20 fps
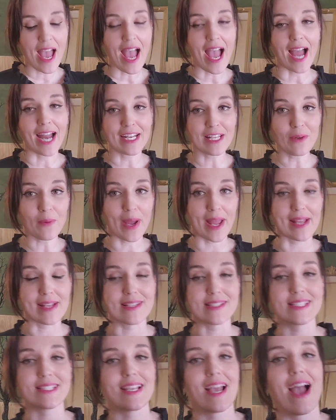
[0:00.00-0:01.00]

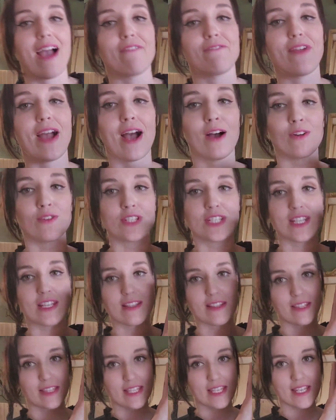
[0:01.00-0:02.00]
Anyways, I found
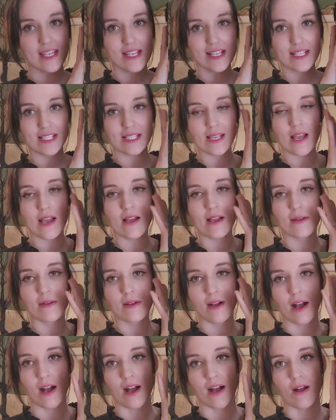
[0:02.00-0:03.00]
these
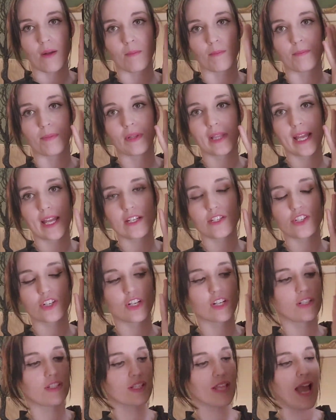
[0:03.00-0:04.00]

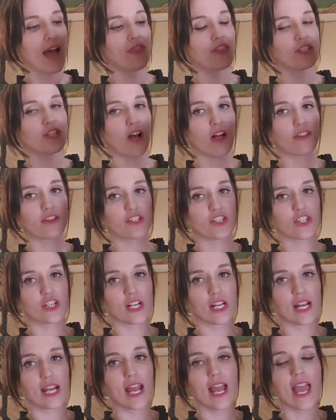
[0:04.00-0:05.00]
planters at the Dollar
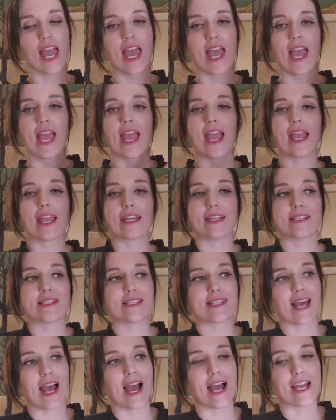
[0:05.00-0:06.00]
Tree, and
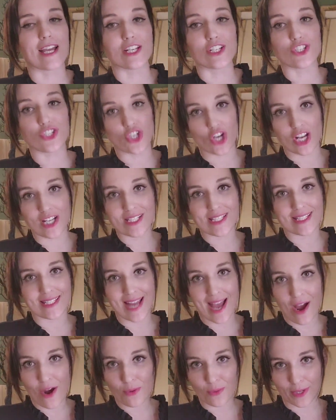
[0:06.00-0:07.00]
I just
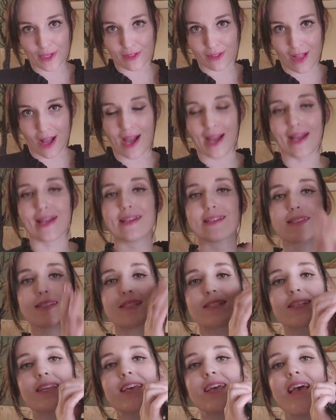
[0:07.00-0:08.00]
now
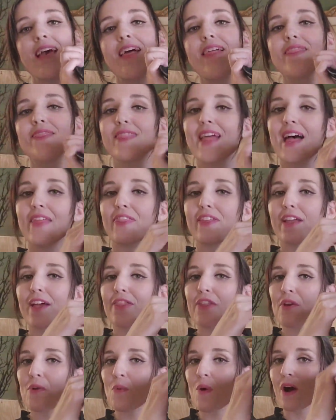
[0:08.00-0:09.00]
realized that the
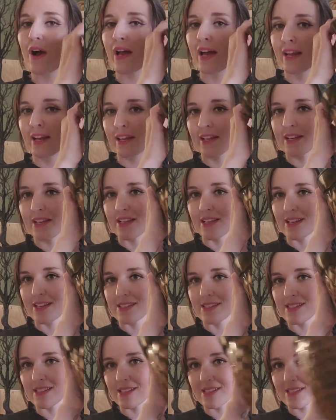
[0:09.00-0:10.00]
other one is
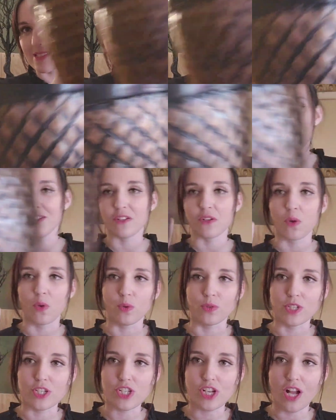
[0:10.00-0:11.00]
this like
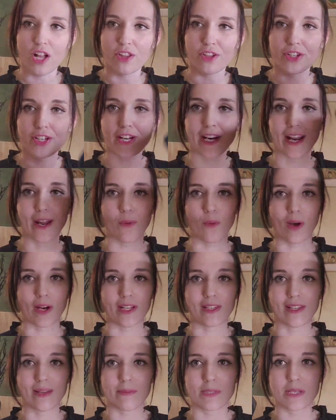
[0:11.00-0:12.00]
goldish color, and I
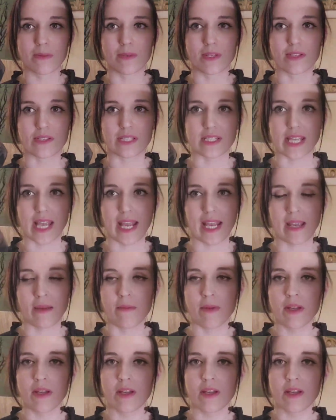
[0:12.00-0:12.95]
wanted them to be the same.